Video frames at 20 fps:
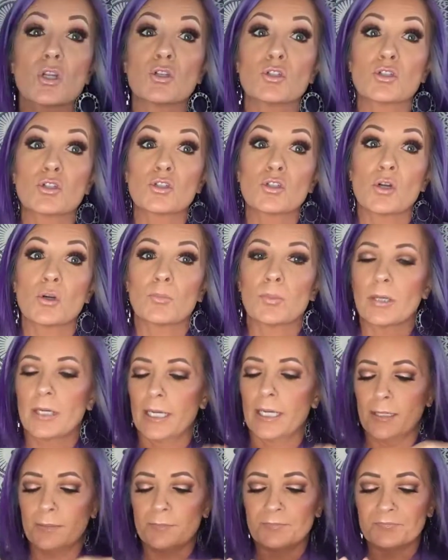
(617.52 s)
So
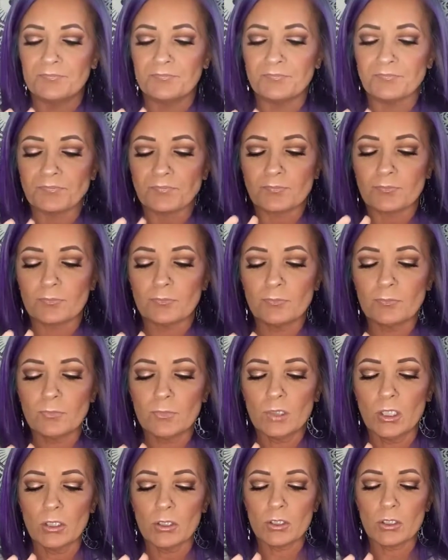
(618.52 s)
pretty.
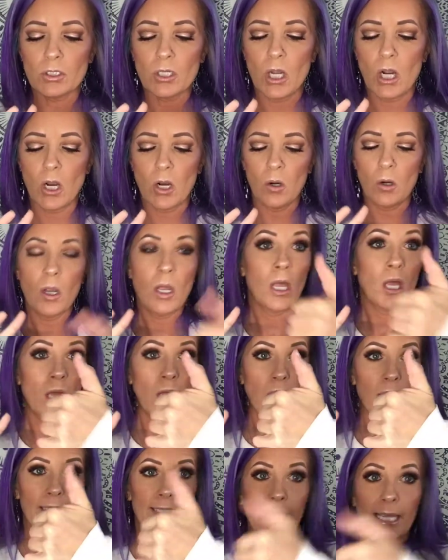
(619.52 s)
So,
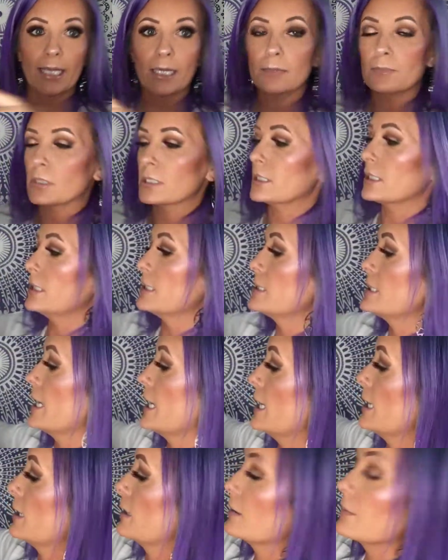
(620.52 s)
again, I'm just gonna
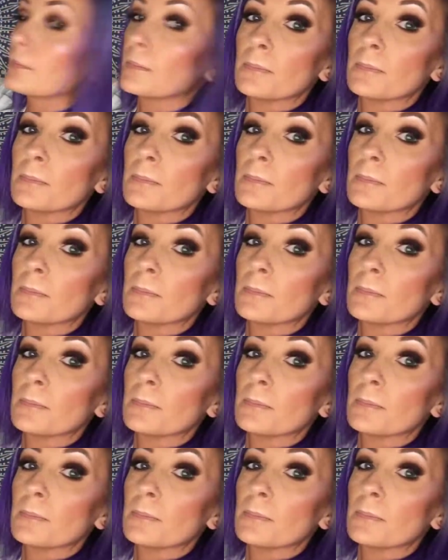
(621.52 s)
take